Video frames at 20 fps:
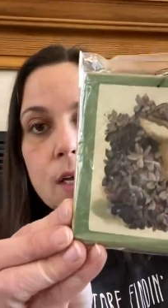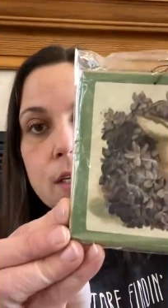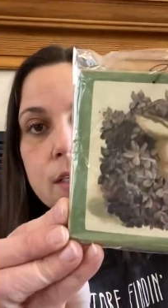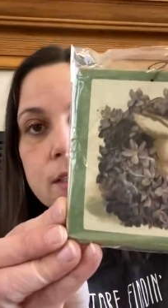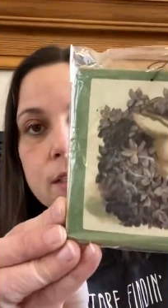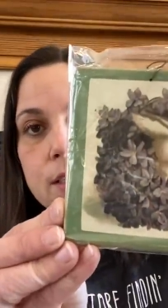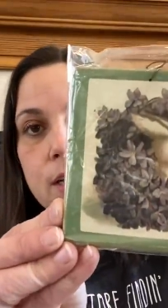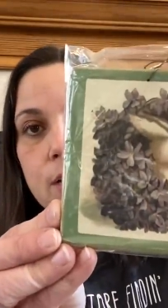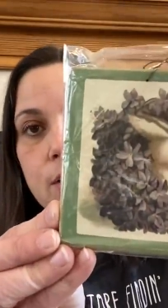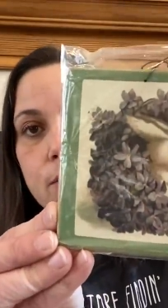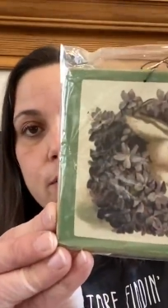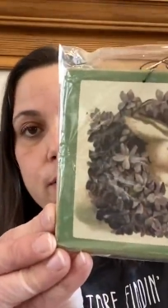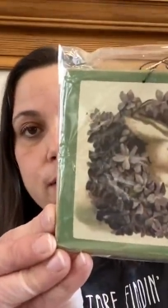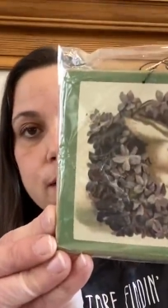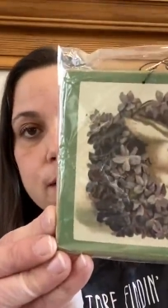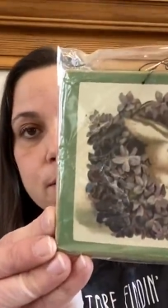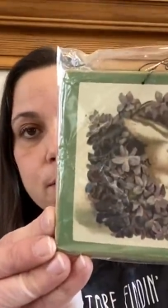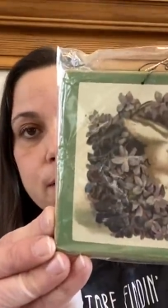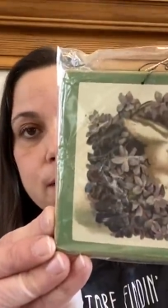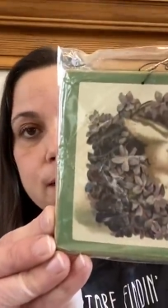So
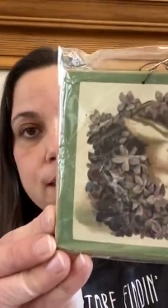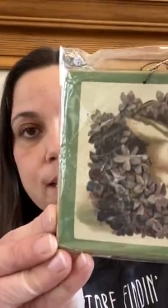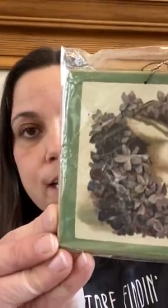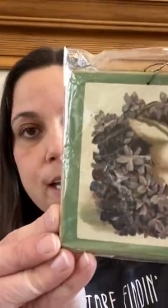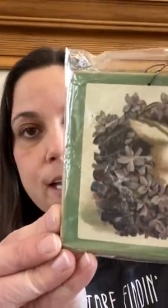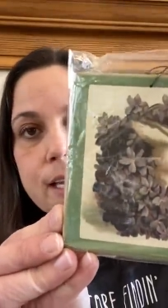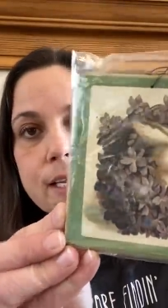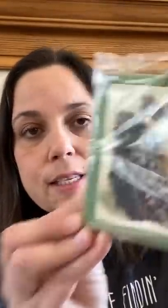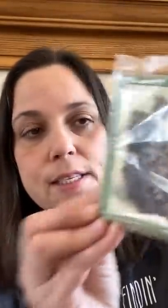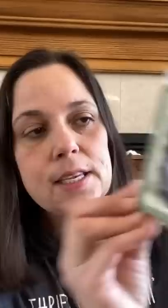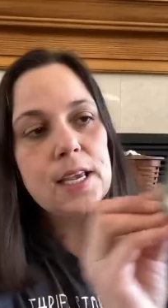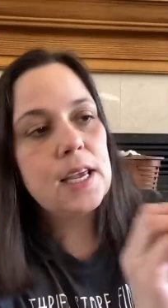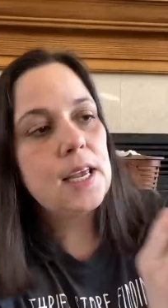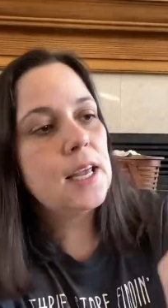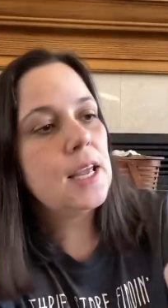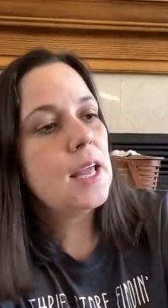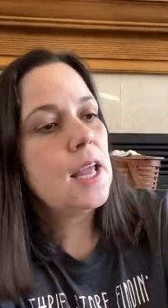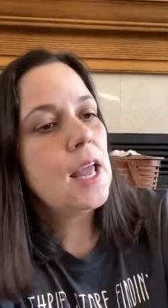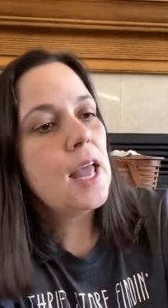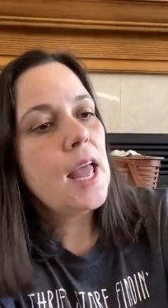this one says,
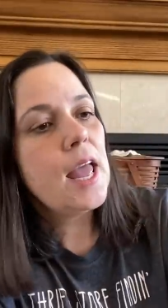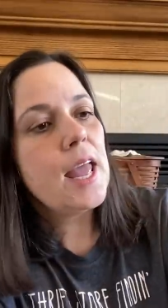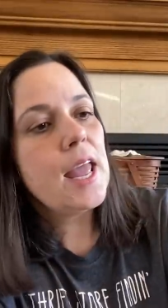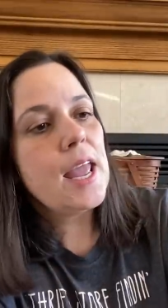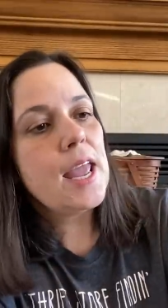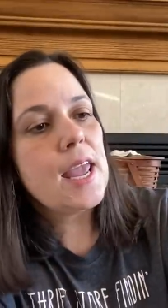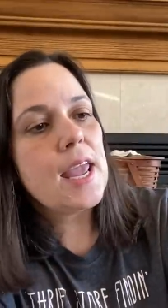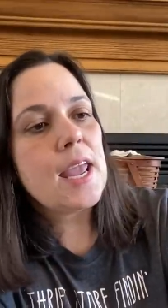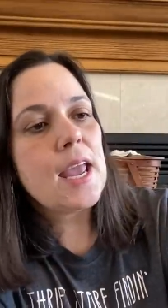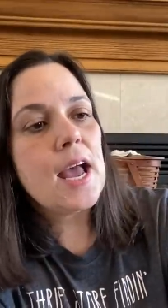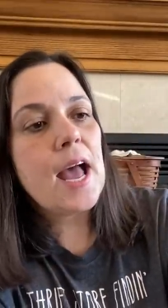hey,